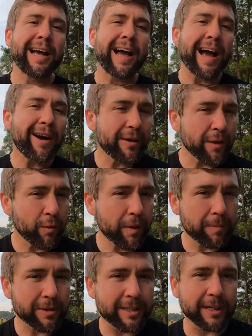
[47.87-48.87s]
How can we
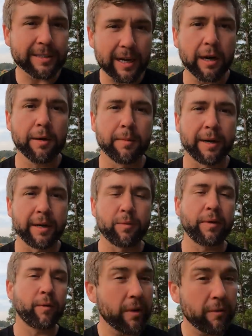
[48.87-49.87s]
protect our money
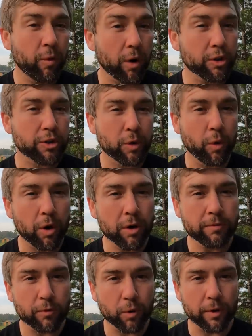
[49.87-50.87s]
we've worked so
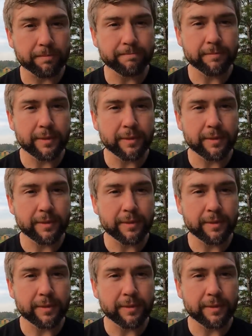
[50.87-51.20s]
hard for?